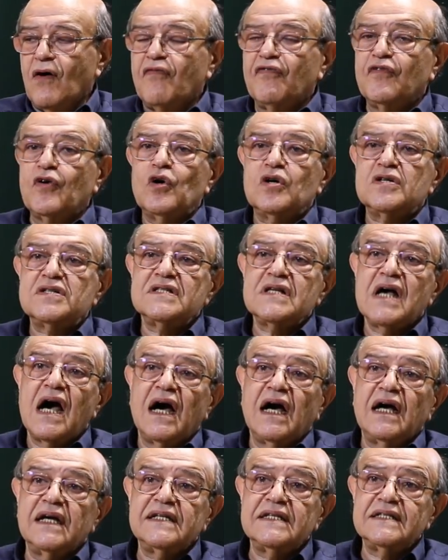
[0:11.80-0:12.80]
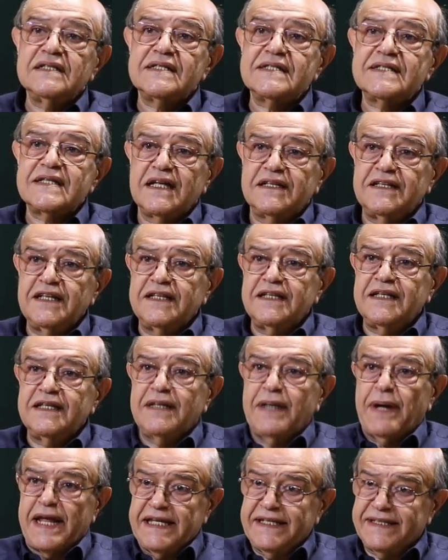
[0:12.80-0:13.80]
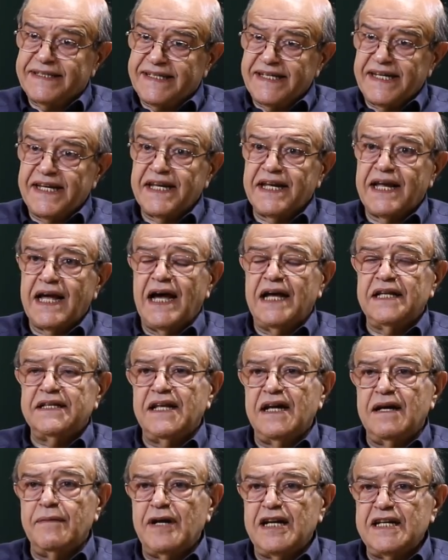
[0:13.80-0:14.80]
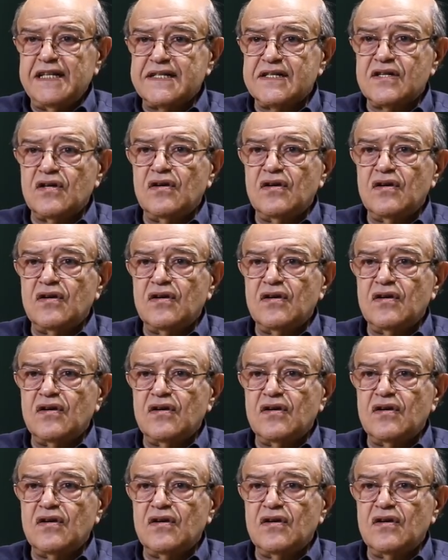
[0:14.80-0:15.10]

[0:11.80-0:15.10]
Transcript: Of course, I studied painting at the Lebanese